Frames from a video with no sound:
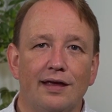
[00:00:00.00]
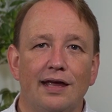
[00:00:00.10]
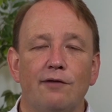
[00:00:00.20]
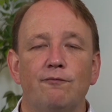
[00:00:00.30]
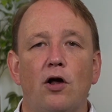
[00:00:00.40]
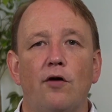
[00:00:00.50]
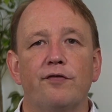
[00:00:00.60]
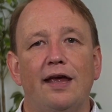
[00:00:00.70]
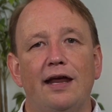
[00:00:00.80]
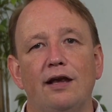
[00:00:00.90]

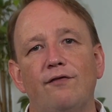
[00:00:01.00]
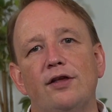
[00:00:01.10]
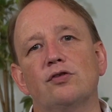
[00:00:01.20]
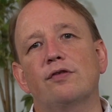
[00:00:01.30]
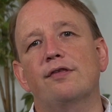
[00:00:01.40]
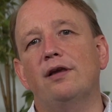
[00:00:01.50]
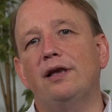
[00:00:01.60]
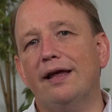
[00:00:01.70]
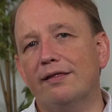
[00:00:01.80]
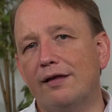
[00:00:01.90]
involves individuals
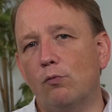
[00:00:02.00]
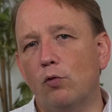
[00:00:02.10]
selecting